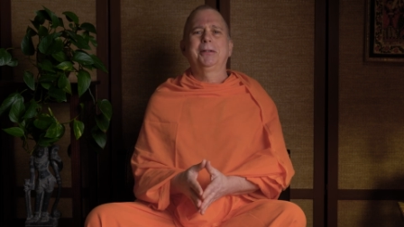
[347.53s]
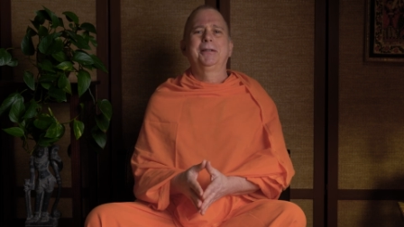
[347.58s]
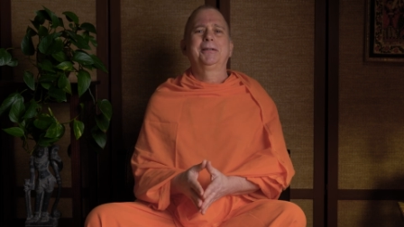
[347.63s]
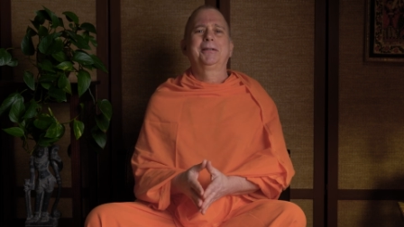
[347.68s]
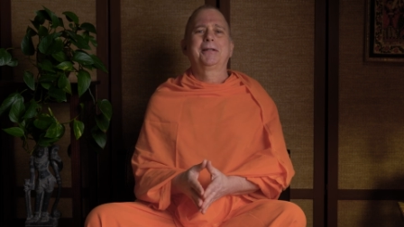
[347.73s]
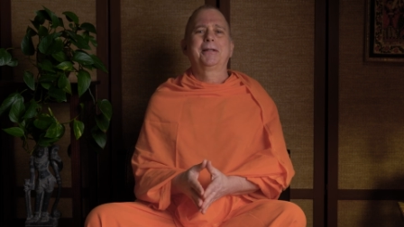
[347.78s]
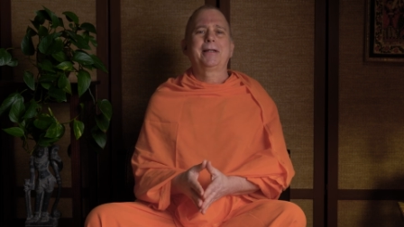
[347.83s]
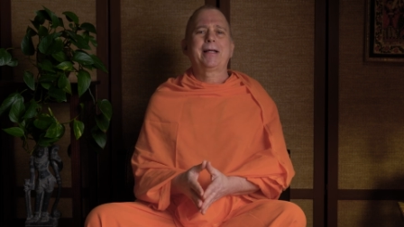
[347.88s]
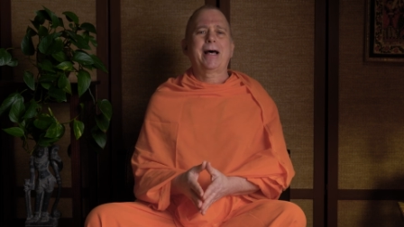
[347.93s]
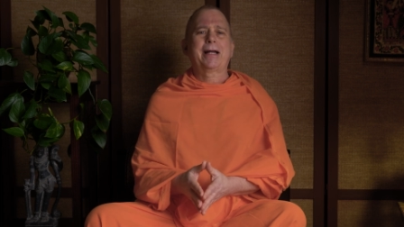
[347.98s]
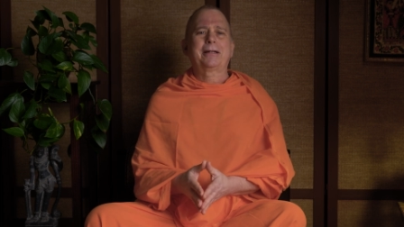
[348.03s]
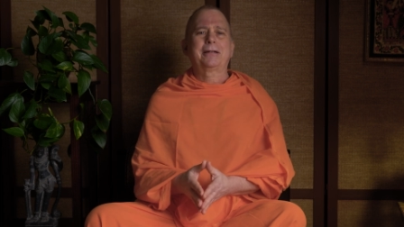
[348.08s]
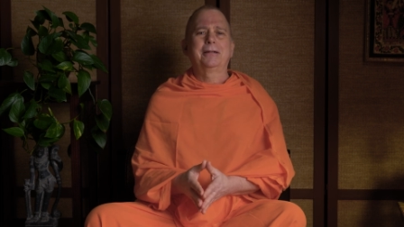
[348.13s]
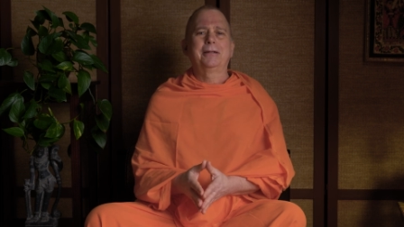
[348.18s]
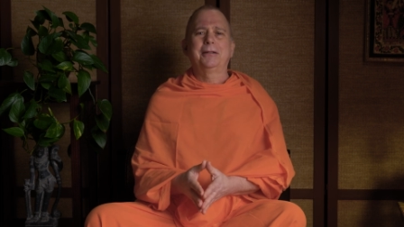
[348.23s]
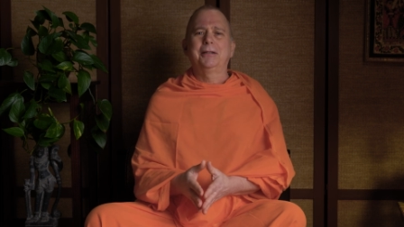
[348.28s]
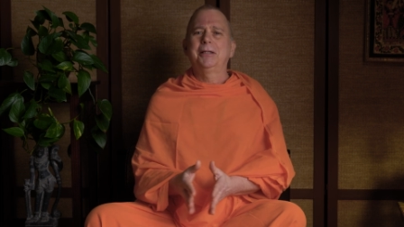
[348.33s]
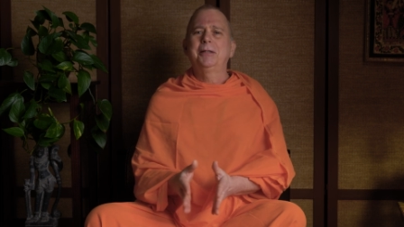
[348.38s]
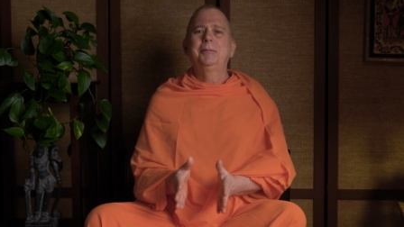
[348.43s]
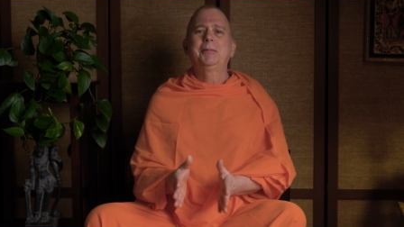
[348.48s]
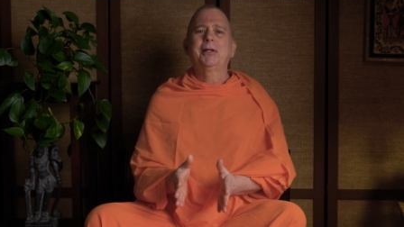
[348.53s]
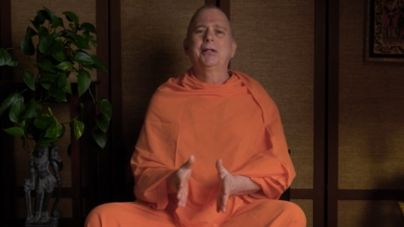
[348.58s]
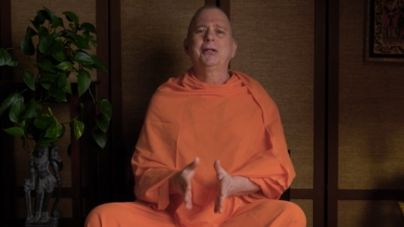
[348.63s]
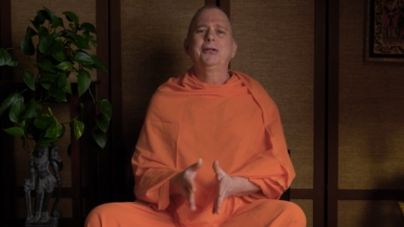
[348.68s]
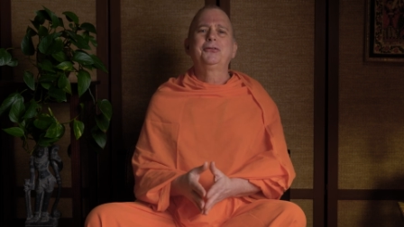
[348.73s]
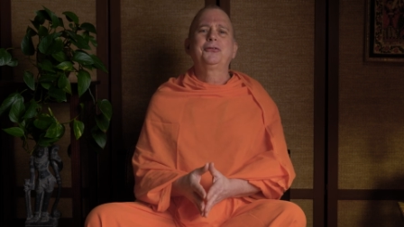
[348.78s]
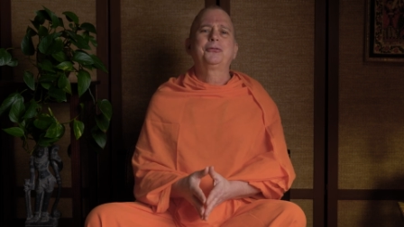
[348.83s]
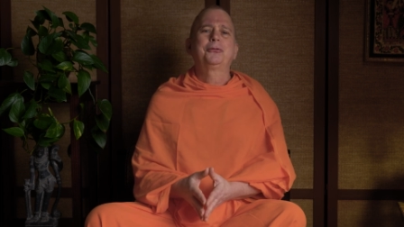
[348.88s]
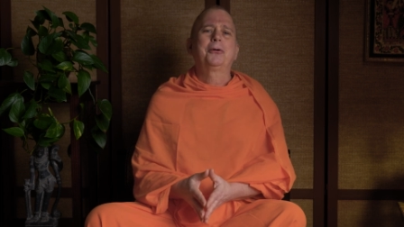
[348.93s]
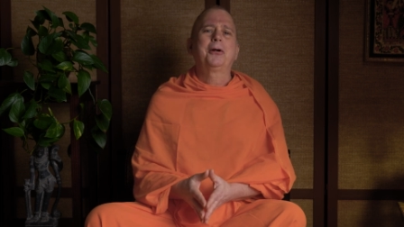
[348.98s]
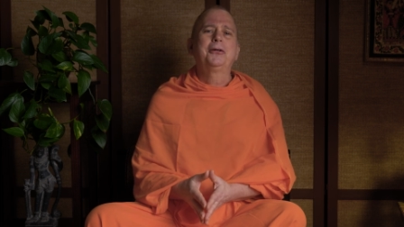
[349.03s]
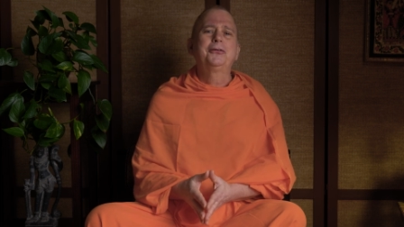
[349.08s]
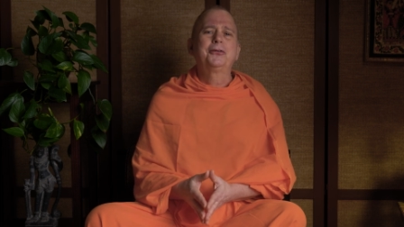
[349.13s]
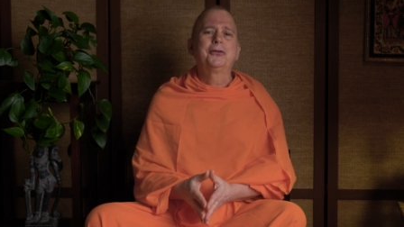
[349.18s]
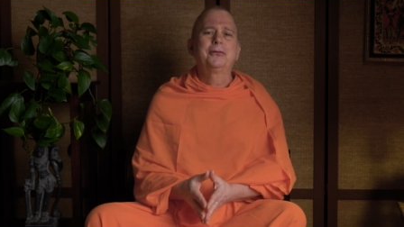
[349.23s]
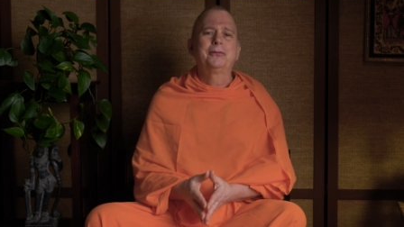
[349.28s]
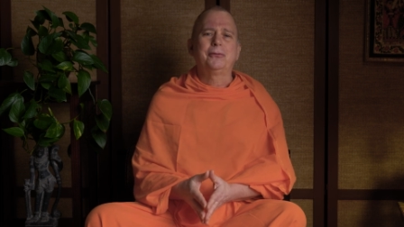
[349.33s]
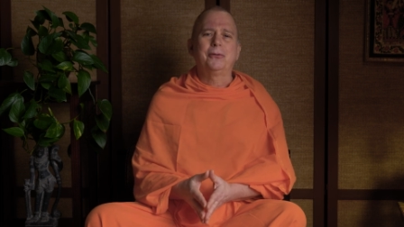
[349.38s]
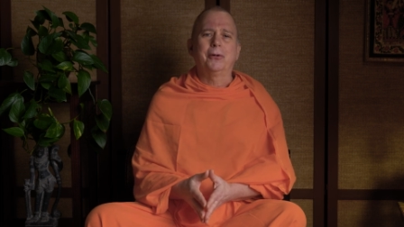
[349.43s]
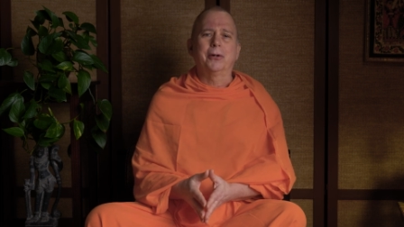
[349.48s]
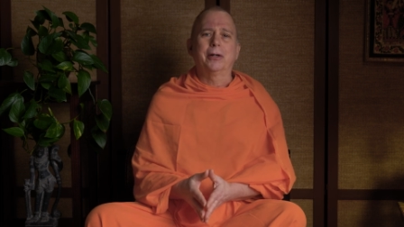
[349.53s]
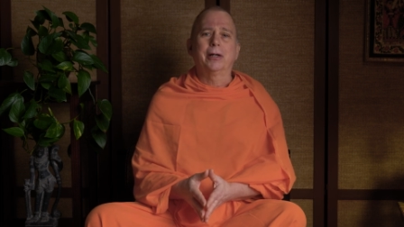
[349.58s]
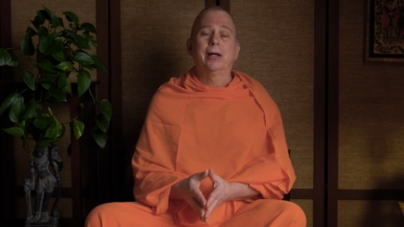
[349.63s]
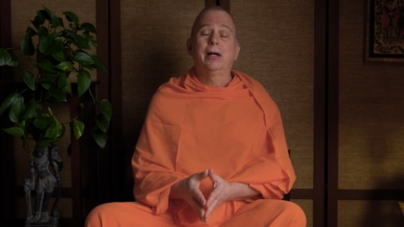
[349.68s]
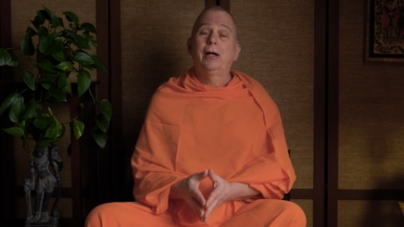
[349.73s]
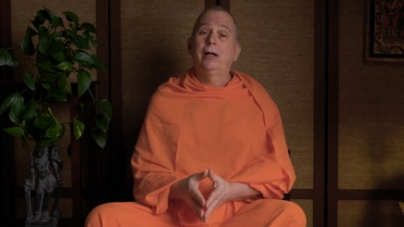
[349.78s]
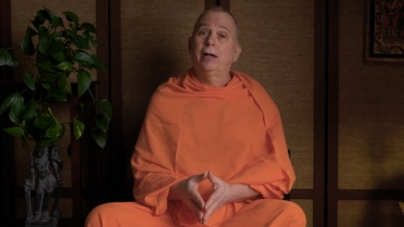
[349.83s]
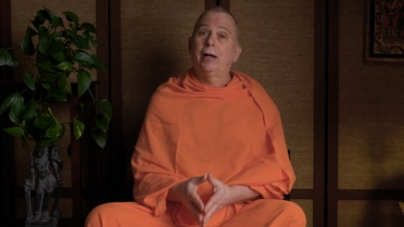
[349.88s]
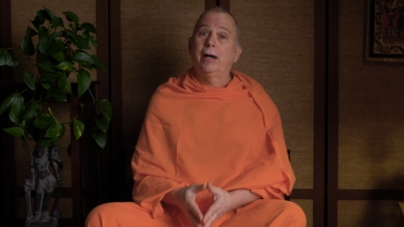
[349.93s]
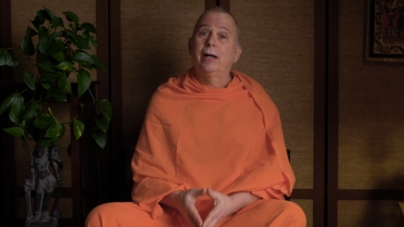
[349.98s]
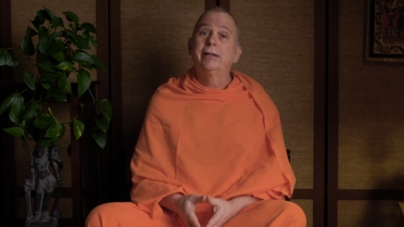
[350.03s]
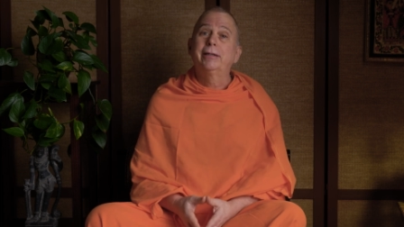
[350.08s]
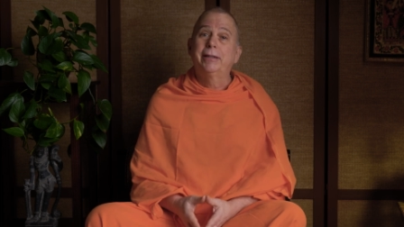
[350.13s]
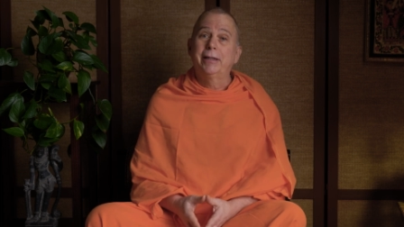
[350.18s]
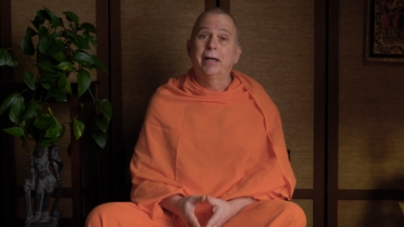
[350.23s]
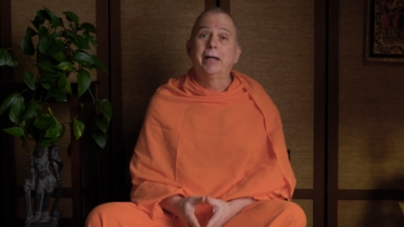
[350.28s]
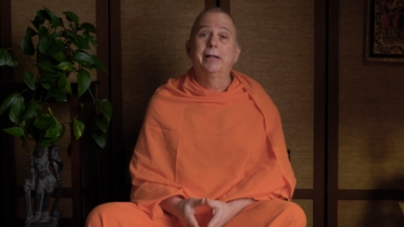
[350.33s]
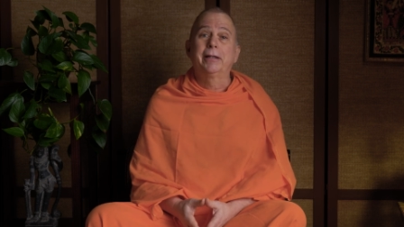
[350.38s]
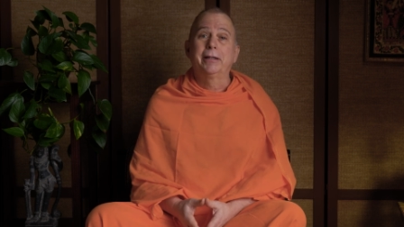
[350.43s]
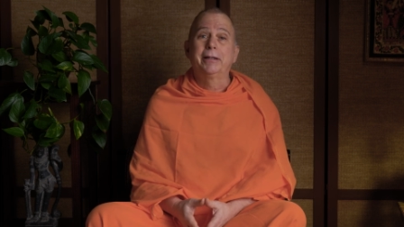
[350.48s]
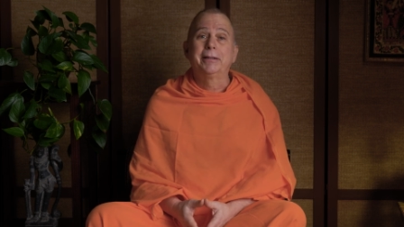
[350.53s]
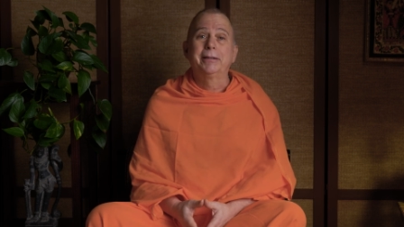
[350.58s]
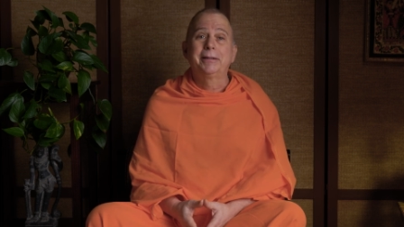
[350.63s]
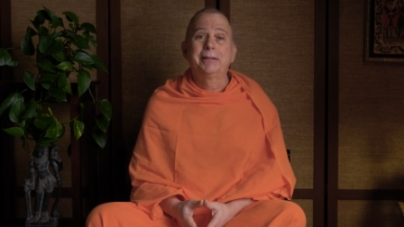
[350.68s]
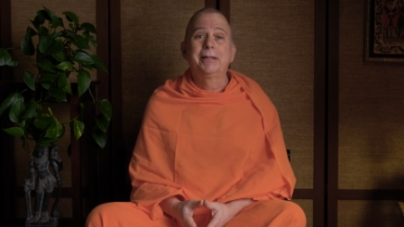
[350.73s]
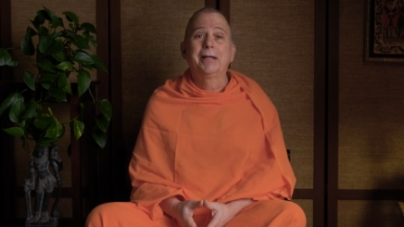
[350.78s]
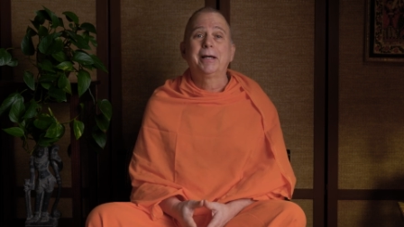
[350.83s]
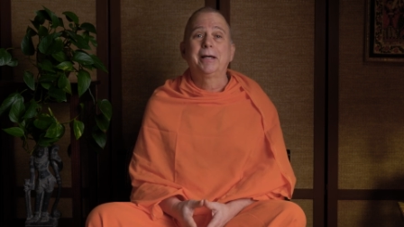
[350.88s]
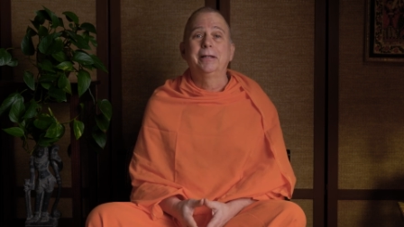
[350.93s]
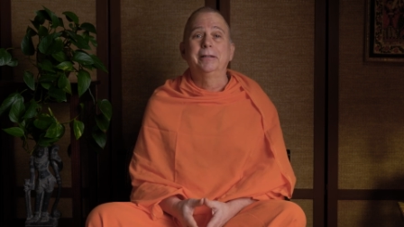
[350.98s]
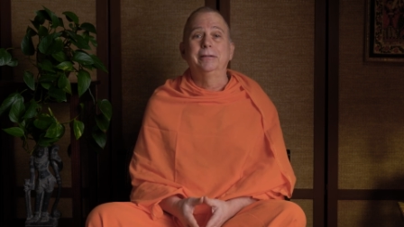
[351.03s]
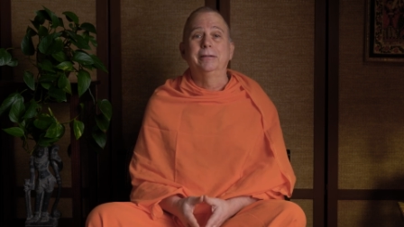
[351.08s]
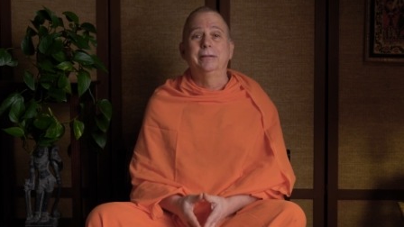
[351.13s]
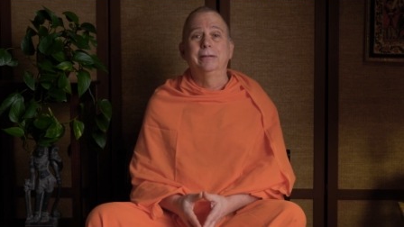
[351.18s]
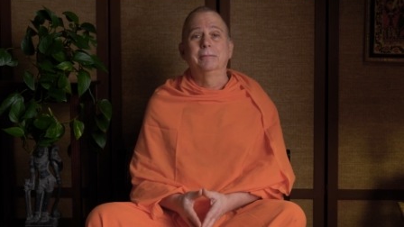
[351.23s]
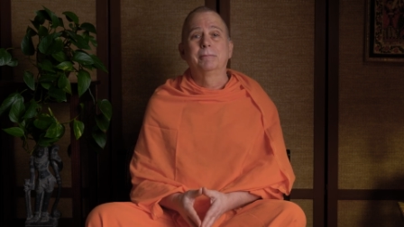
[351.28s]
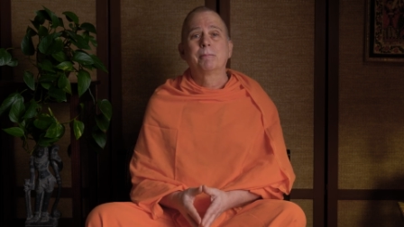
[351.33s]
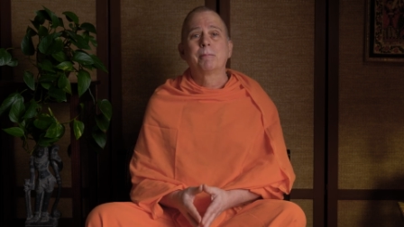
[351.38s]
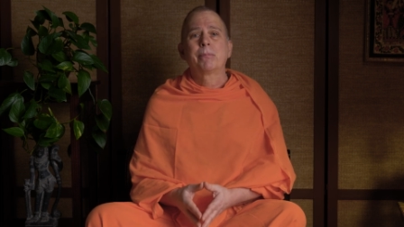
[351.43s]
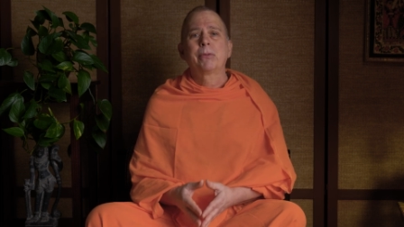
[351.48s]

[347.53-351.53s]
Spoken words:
into that limitless reservoir again and again